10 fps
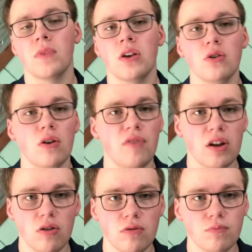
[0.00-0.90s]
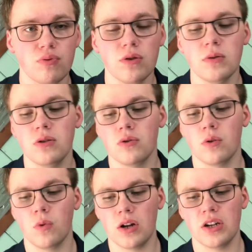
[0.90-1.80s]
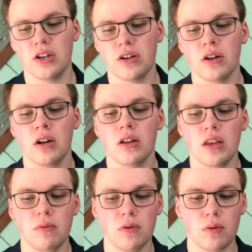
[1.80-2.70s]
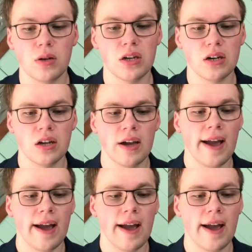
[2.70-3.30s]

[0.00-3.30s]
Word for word: U F A Colton Pullman to a one-year league minimum deal,